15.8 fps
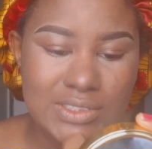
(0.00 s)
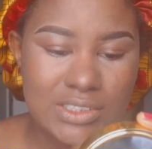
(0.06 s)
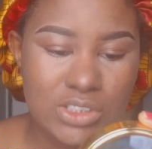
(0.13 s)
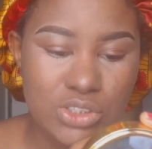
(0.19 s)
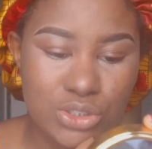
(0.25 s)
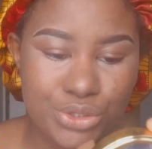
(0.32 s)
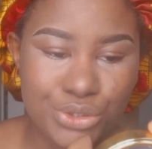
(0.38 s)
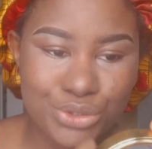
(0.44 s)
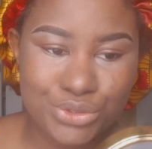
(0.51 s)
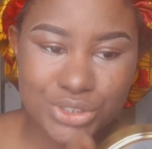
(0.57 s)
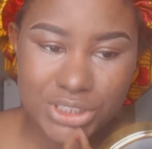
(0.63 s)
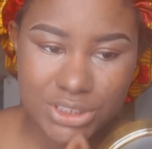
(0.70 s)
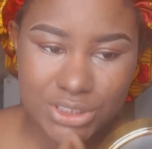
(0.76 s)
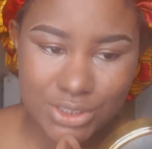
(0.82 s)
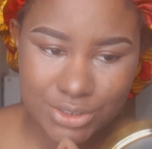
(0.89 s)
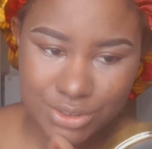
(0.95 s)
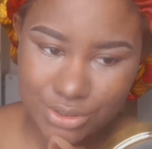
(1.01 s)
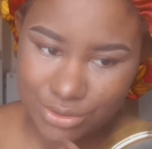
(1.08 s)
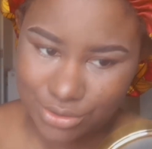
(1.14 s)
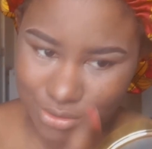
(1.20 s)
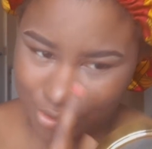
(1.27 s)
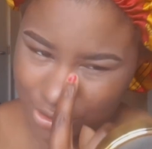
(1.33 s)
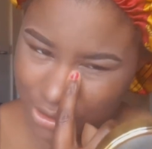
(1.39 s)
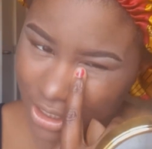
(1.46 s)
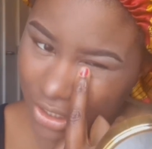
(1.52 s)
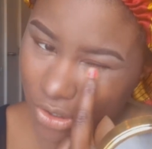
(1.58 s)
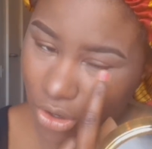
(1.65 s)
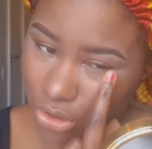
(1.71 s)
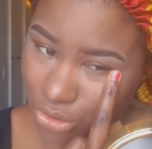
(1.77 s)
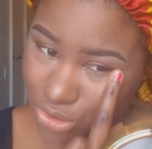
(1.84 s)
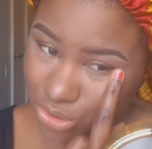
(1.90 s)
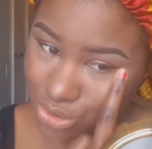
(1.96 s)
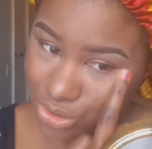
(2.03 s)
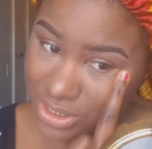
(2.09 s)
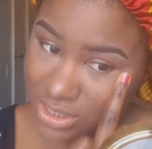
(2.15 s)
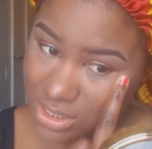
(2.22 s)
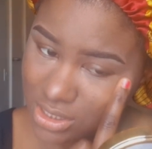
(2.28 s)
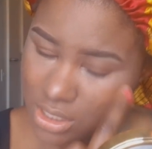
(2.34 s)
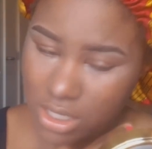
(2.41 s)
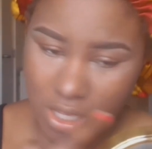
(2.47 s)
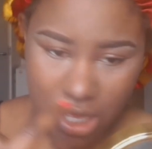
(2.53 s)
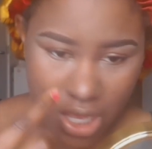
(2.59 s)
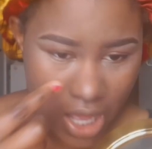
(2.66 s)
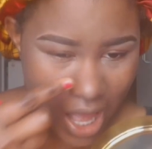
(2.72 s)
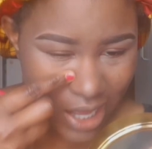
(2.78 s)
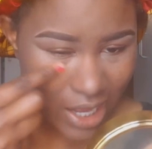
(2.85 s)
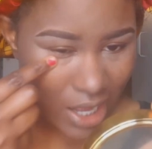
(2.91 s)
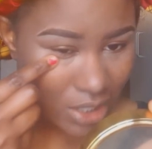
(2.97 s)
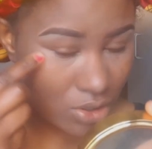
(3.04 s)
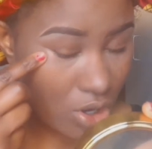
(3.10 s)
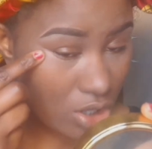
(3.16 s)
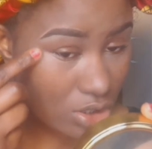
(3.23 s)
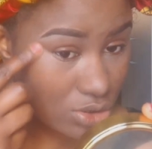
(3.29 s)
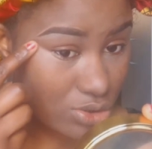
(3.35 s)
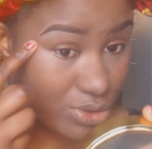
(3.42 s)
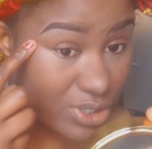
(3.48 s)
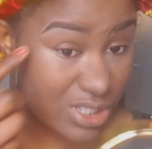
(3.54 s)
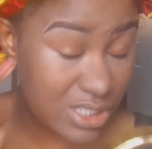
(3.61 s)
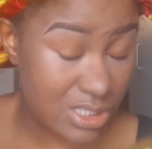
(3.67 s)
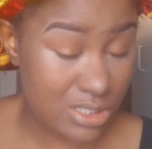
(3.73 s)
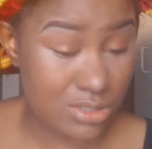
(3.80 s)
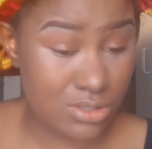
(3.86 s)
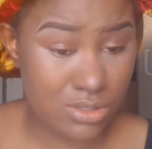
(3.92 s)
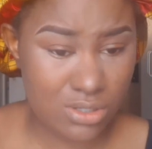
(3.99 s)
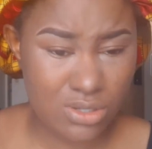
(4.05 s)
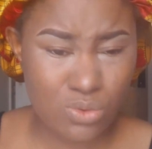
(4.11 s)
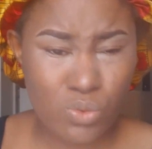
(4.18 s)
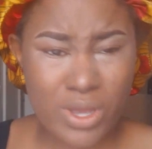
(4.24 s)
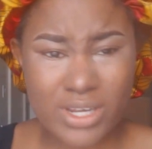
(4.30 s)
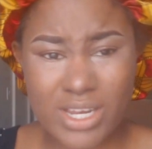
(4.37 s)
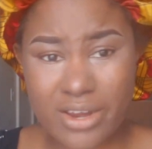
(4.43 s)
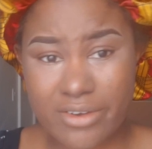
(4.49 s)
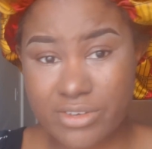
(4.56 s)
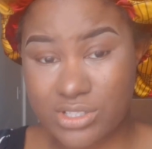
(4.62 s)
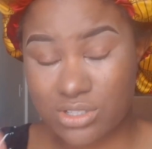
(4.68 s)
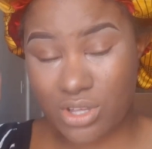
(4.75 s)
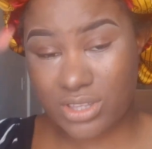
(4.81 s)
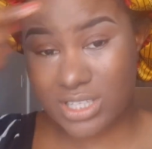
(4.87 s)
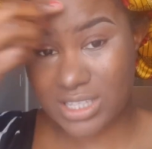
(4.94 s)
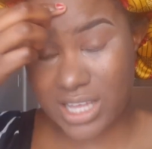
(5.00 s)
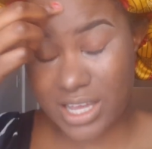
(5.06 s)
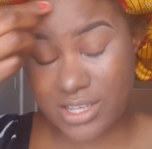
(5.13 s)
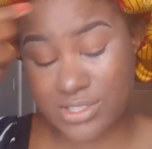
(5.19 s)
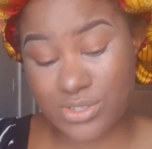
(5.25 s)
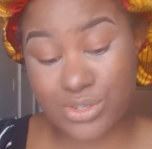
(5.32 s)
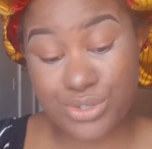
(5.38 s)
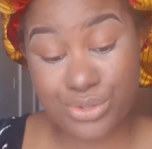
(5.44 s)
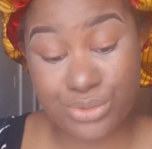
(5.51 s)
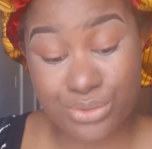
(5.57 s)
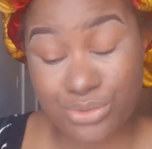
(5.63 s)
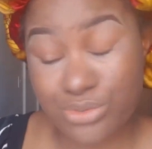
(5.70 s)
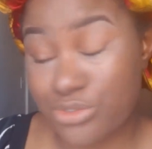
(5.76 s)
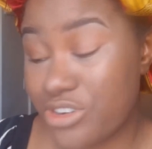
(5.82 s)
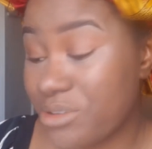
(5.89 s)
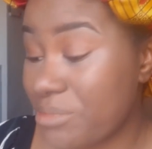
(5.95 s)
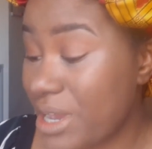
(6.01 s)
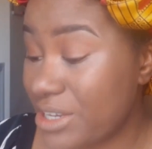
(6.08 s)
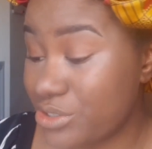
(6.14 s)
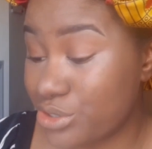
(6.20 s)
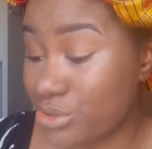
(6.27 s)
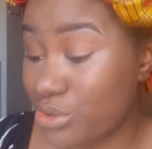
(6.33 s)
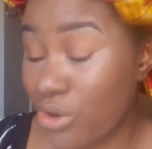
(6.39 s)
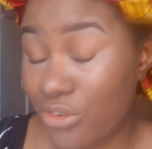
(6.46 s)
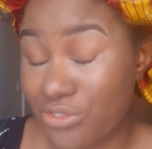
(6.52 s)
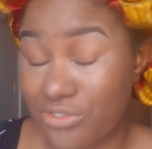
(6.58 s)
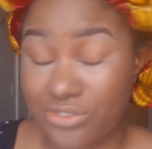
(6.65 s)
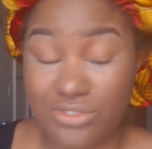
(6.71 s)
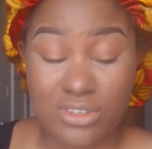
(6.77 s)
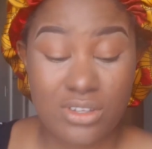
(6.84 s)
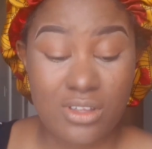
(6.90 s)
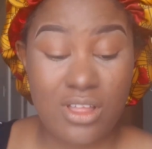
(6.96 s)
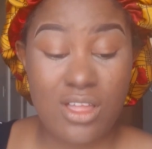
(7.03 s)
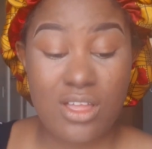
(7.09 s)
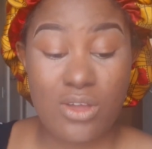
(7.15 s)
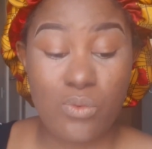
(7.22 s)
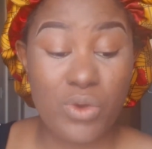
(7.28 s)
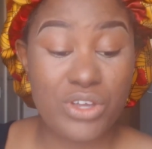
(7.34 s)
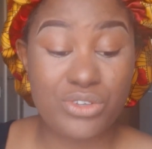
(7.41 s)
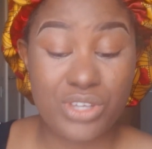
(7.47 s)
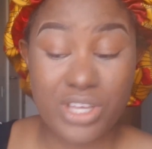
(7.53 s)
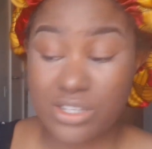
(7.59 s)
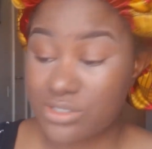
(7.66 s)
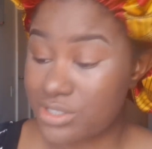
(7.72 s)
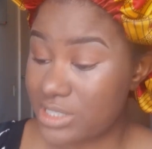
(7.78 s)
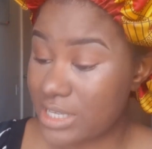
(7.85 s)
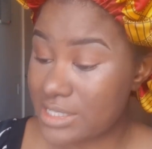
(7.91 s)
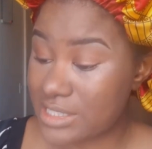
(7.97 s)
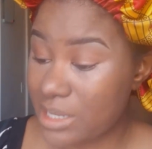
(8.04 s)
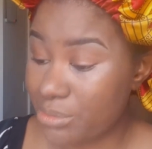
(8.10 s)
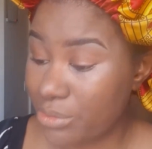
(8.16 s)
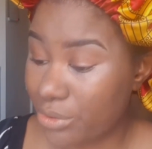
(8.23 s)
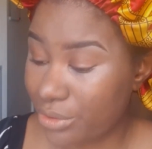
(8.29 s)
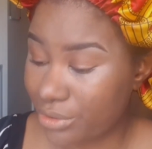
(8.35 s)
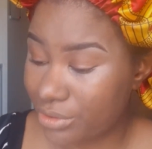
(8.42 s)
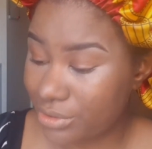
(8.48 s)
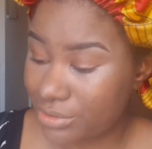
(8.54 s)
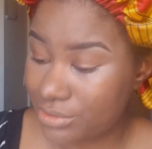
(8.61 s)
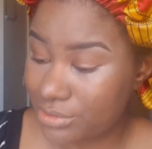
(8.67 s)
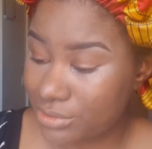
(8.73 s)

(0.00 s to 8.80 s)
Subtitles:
You don't read. You say, God, do it. How can God do it when there is nothing that he's going to remind you of when you get to the exam hall?